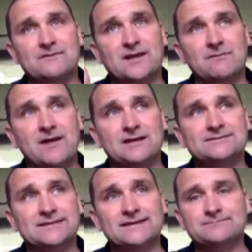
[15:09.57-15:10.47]
Tell them the
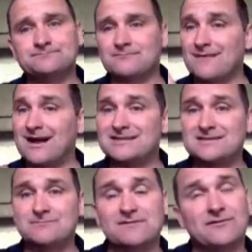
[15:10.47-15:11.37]
idea, ask
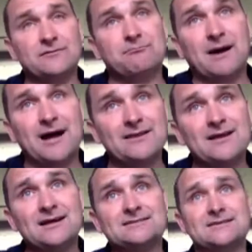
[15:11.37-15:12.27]
them if they'd buy
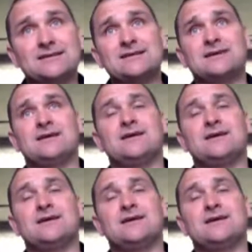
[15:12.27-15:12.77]
the idea.